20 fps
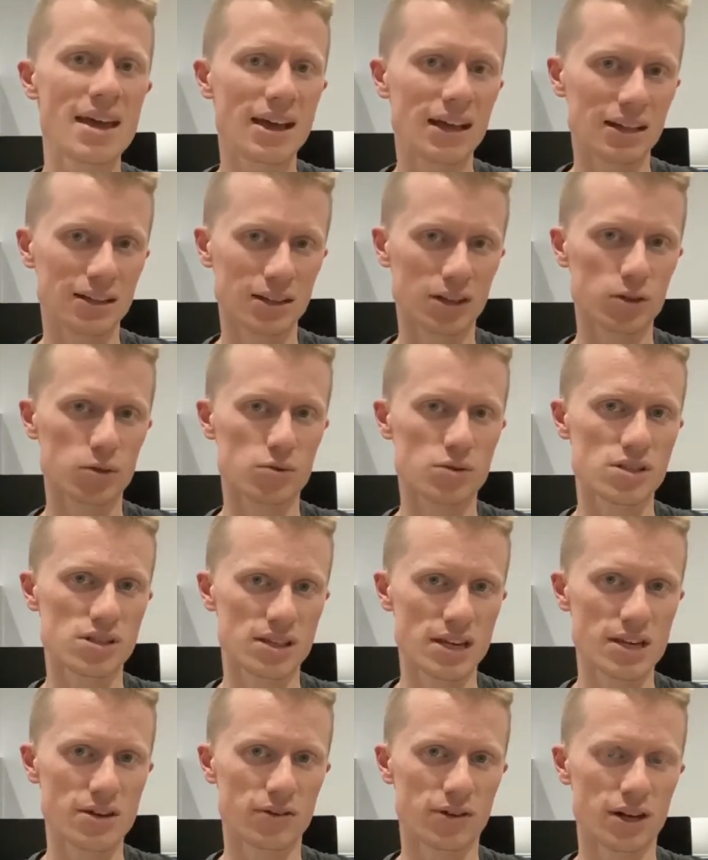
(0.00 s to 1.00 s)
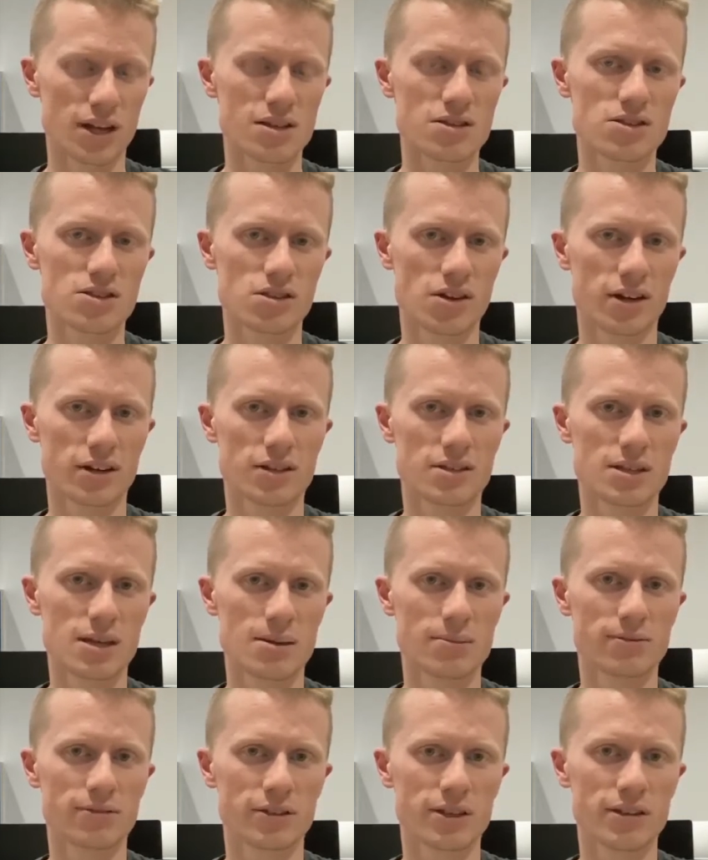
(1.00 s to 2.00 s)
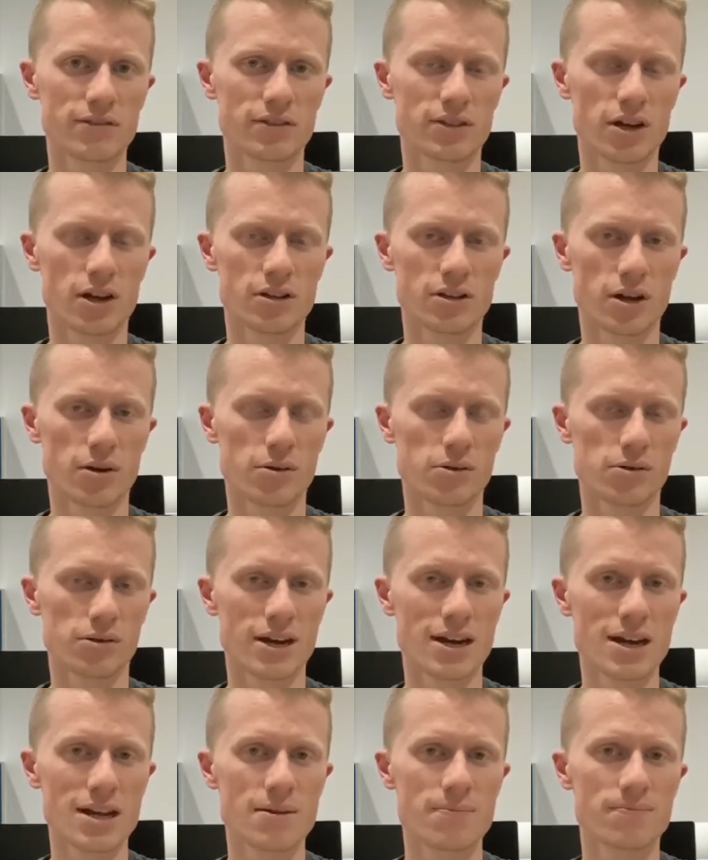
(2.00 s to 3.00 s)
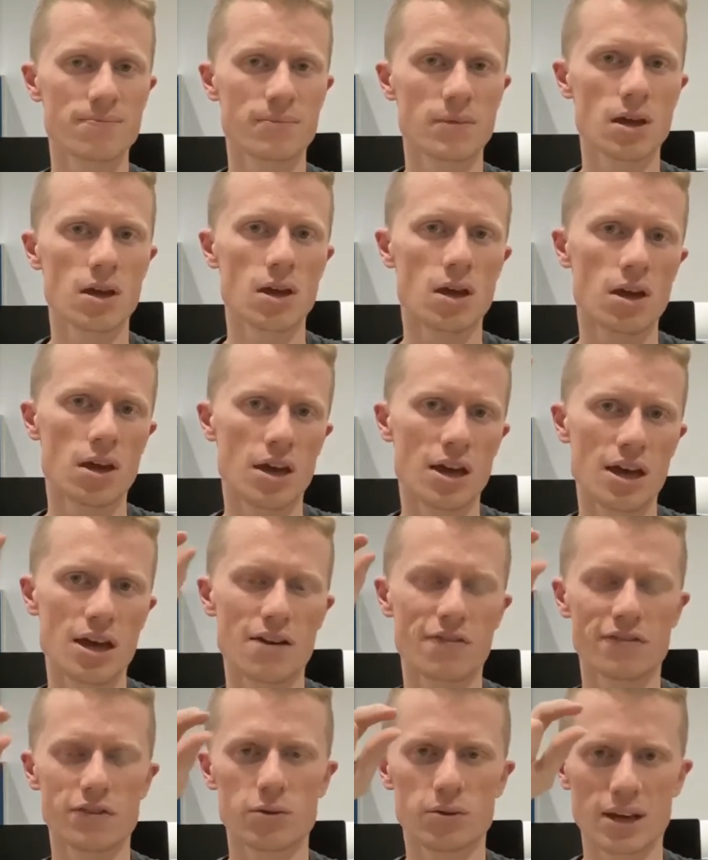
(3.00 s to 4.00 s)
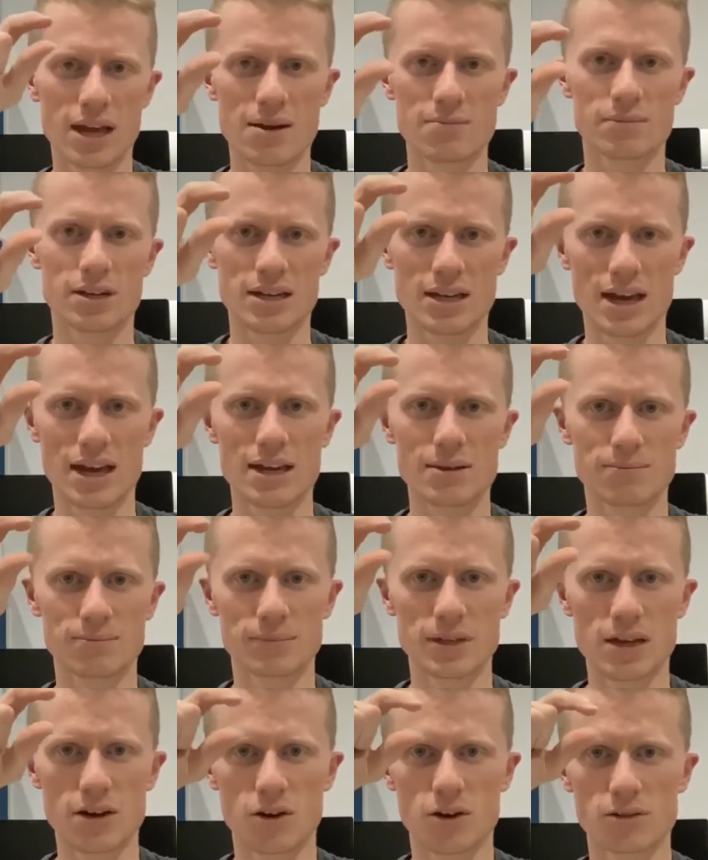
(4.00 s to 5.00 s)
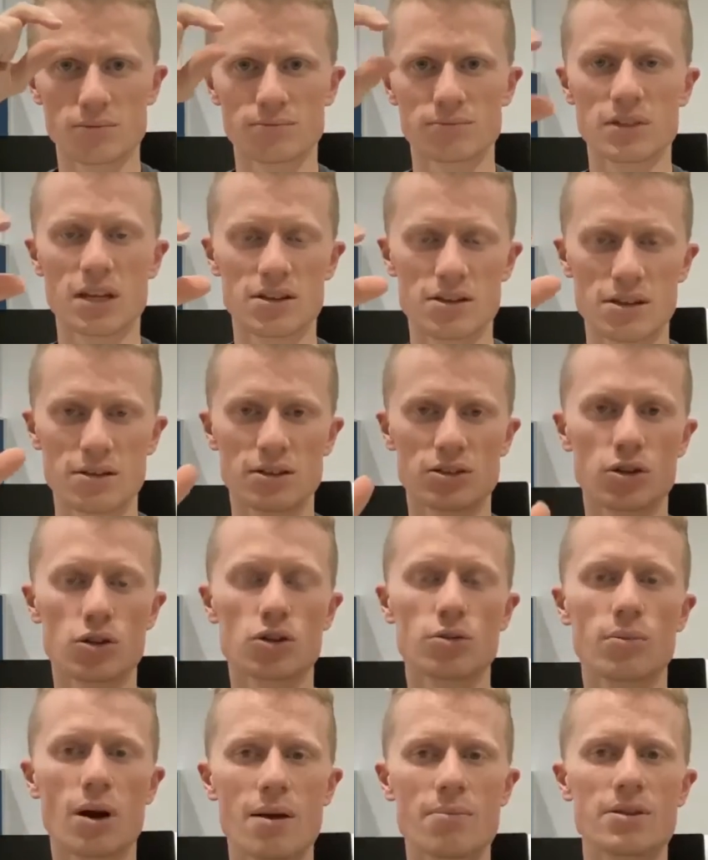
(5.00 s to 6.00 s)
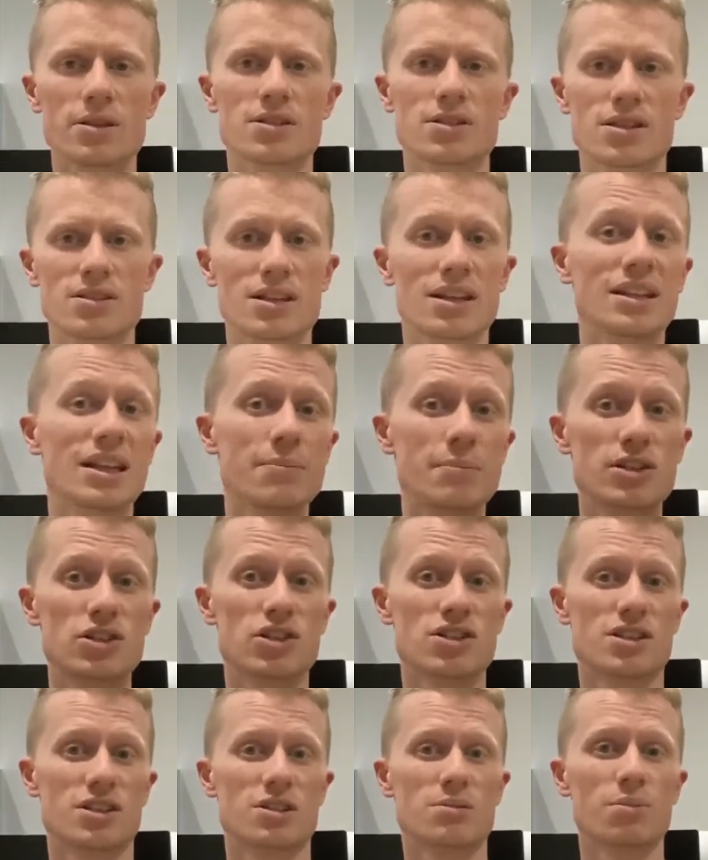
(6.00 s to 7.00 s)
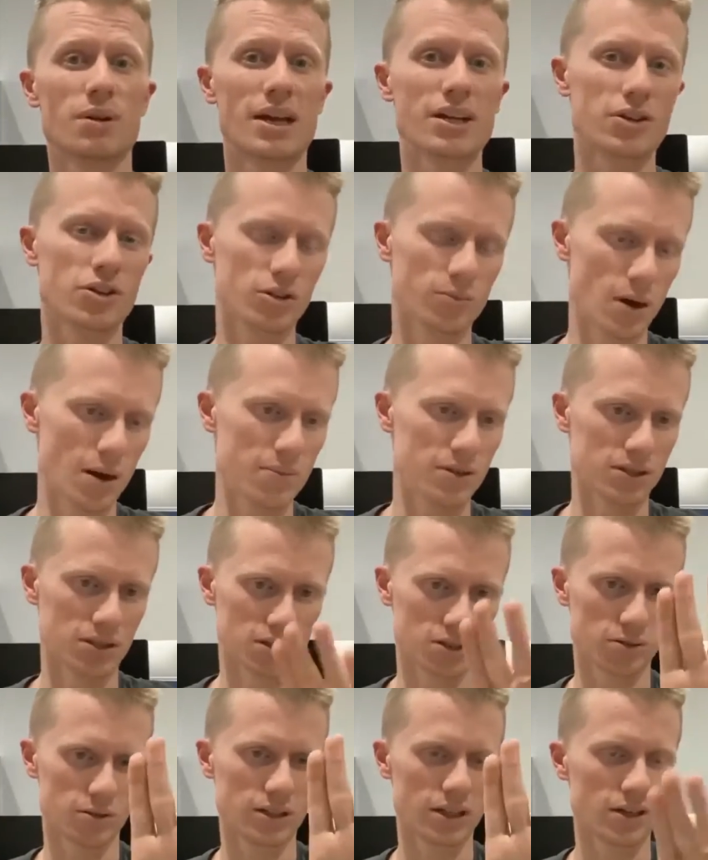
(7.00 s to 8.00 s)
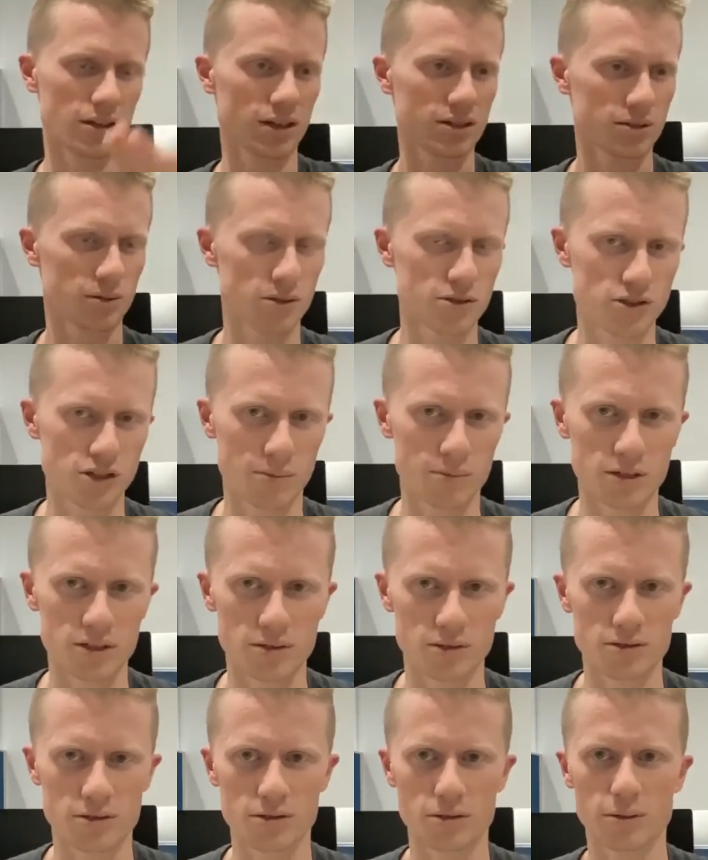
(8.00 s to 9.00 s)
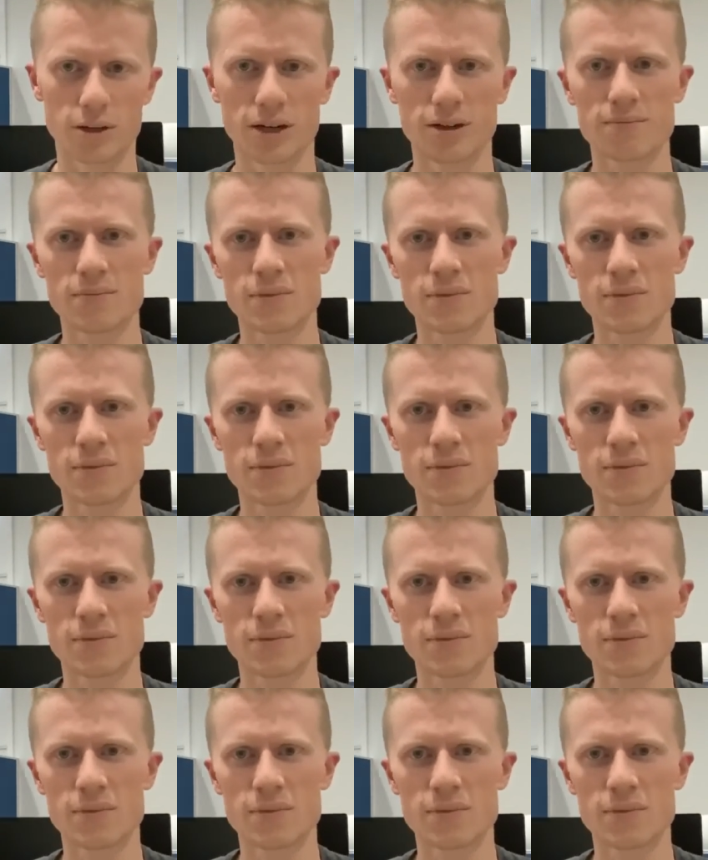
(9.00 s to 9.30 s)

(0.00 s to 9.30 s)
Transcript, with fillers: A little secret insider tip for you if you don't know already. If your company name on Google My Business, and let me just explain Google My Business quickly, guys, I won't jump into it too quick.